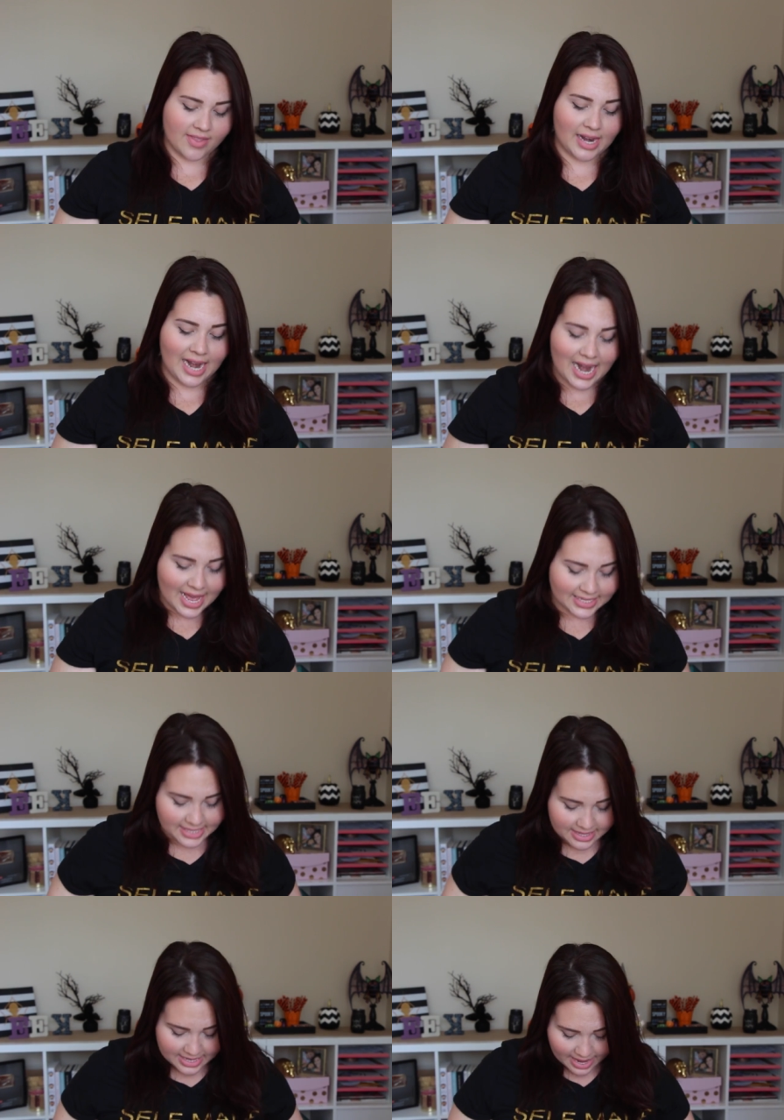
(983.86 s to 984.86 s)
And the
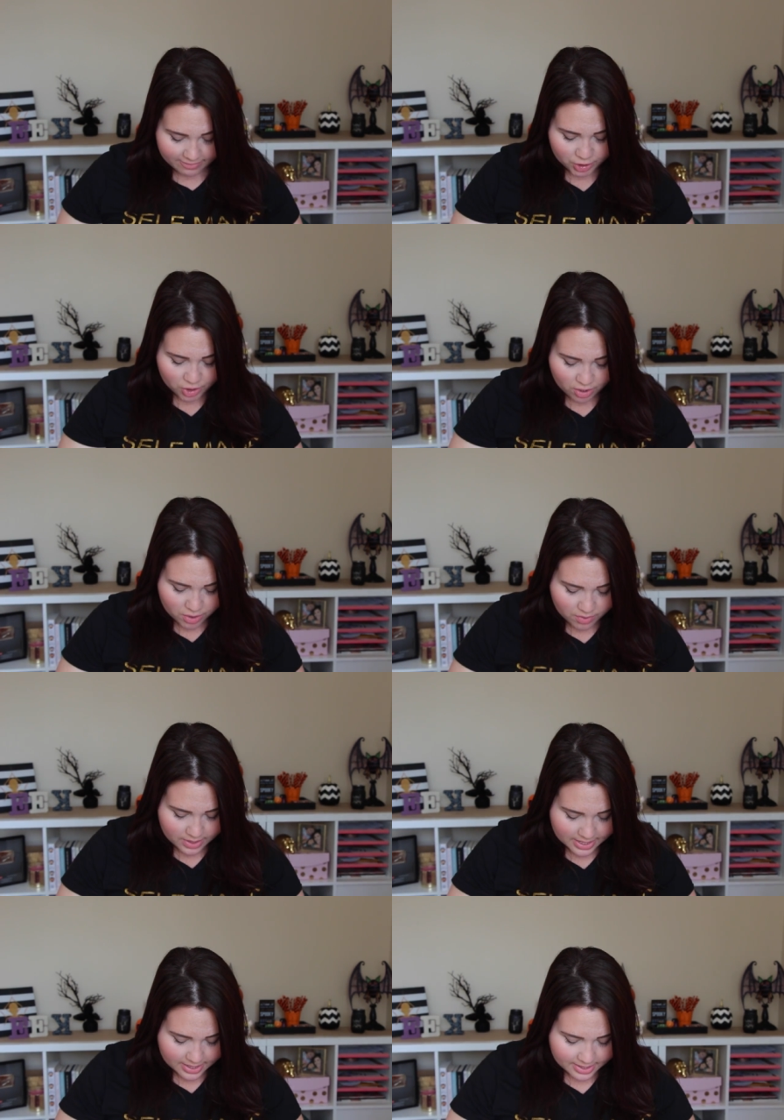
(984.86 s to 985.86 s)
last thing that I have to show you
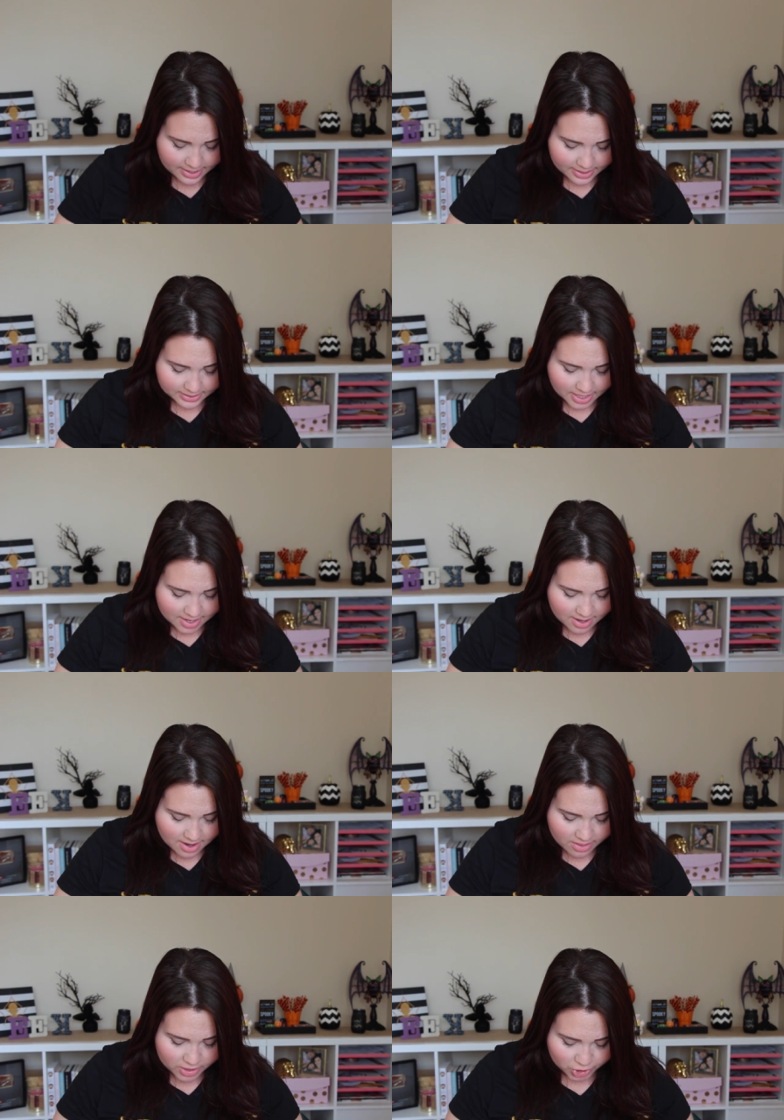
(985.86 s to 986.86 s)
is
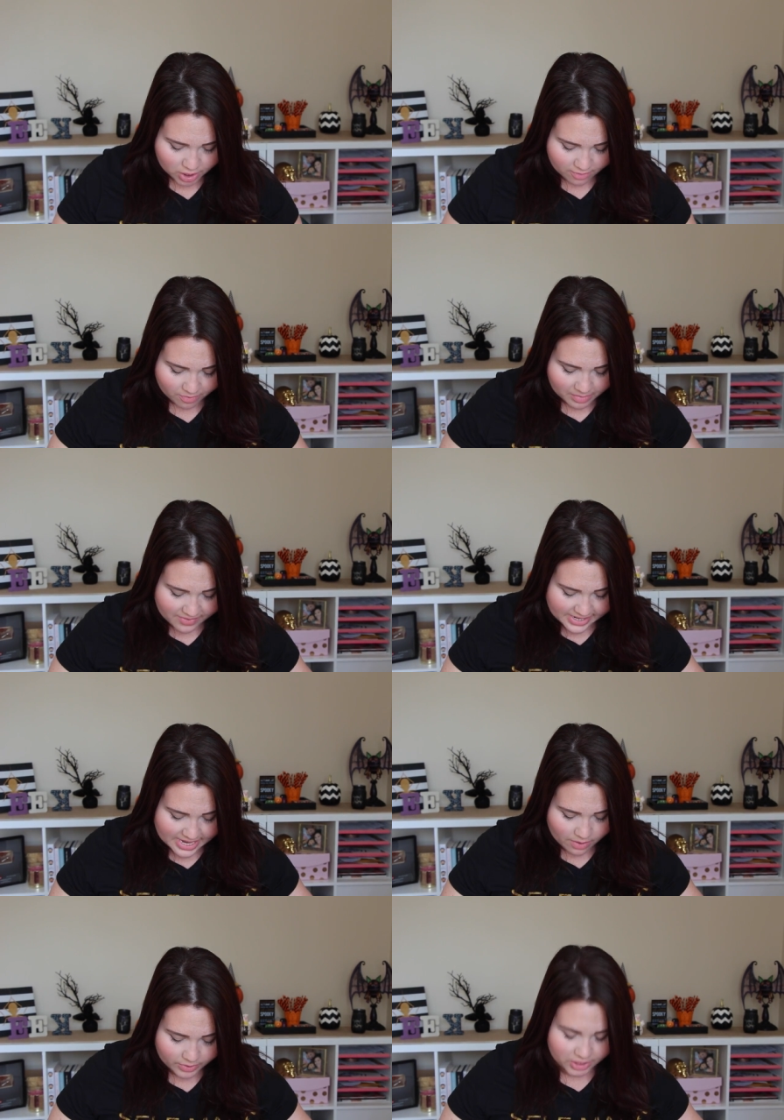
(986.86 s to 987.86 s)
another shirt from Living
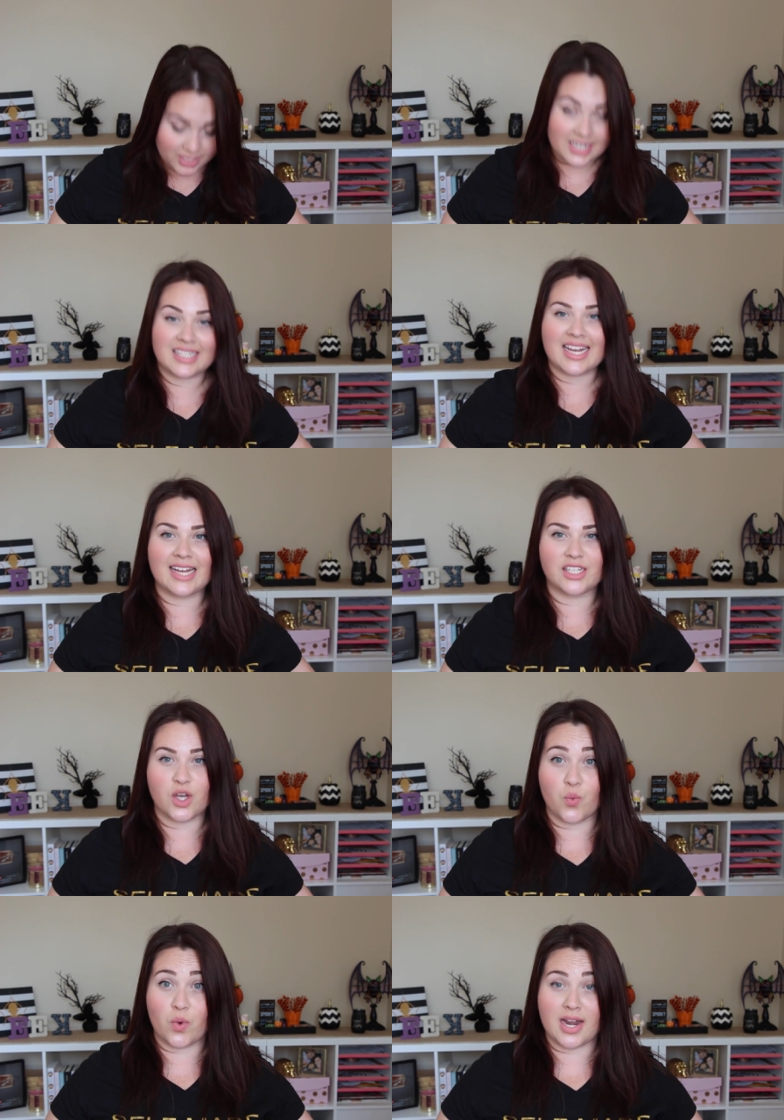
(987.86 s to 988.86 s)
Doll, which is in a size
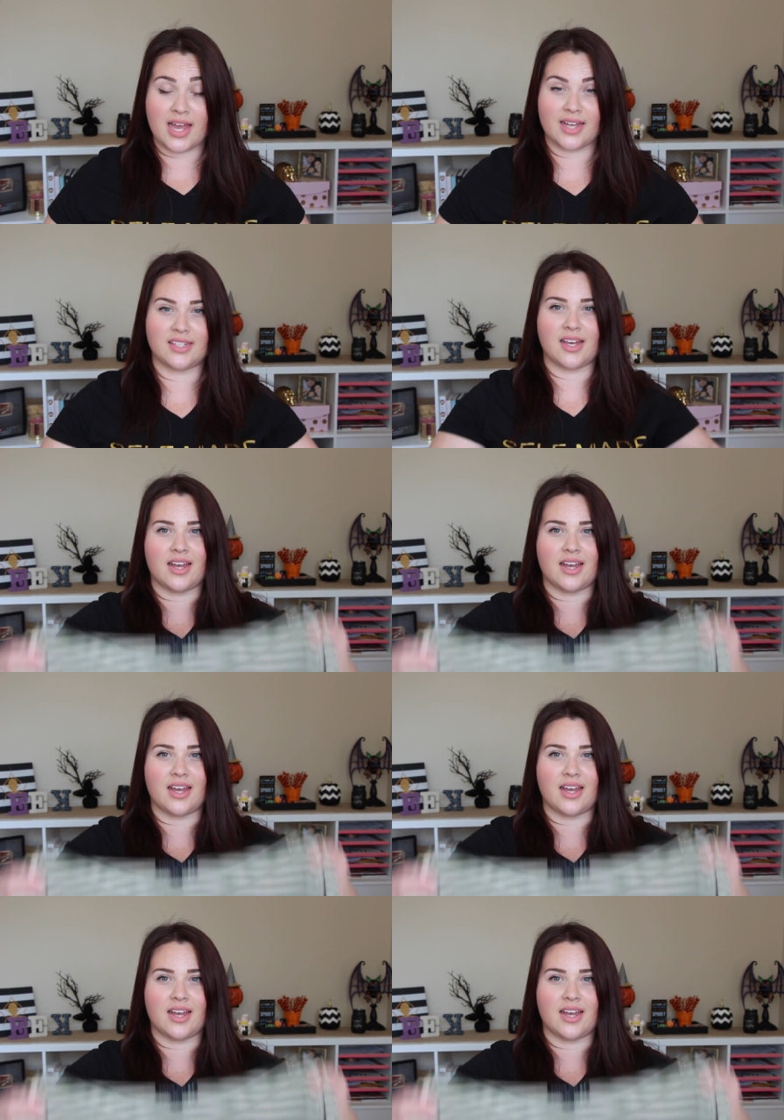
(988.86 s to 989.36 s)
1X